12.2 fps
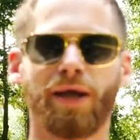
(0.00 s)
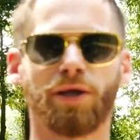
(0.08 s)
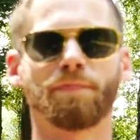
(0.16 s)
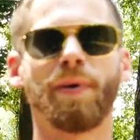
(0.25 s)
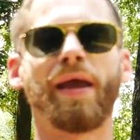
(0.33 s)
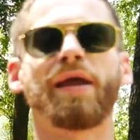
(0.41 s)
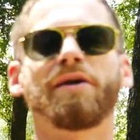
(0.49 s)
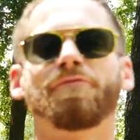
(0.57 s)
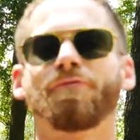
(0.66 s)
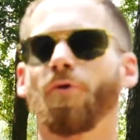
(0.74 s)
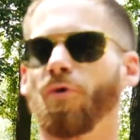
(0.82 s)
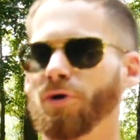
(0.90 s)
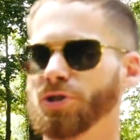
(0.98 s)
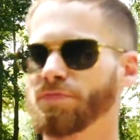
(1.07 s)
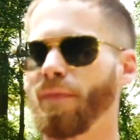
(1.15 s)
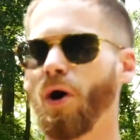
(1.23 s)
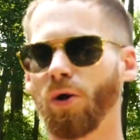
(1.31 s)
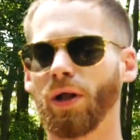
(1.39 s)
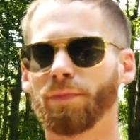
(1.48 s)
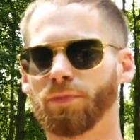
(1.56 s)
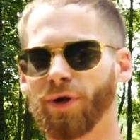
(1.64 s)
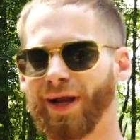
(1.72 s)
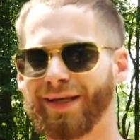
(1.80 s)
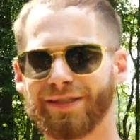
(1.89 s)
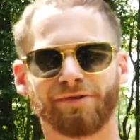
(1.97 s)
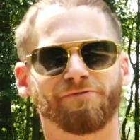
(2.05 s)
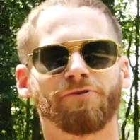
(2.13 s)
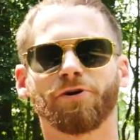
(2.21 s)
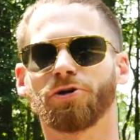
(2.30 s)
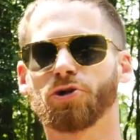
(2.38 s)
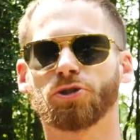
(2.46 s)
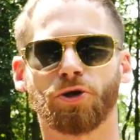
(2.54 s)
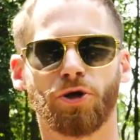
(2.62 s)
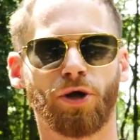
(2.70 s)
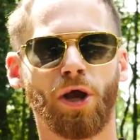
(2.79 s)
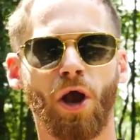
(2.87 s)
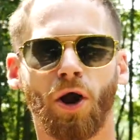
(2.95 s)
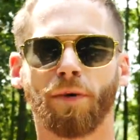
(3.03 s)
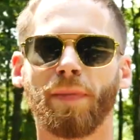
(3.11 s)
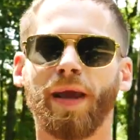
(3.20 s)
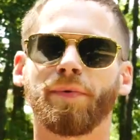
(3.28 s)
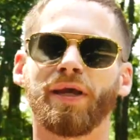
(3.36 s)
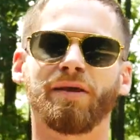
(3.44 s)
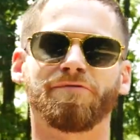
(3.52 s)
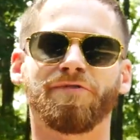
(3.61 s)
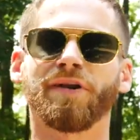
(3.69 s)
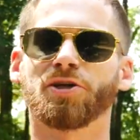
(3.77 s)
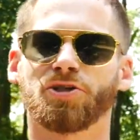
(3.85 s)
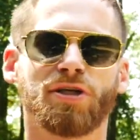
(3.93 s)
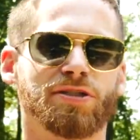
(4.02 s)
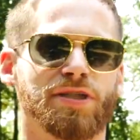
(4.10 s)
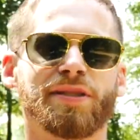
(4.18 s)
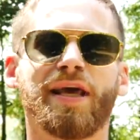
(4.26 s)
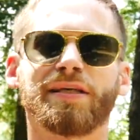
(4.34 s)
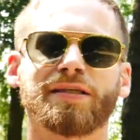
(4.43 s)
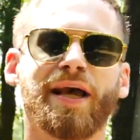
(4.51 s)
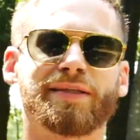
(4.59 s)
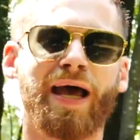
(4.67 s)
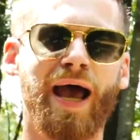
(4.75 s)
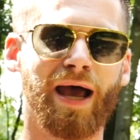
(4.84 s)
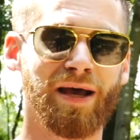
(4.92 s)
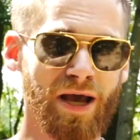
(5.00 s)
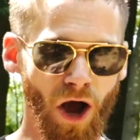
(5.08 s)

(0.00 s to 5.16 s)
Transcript: You're paying for small upgrades in furniture or maybe finishes and things like that.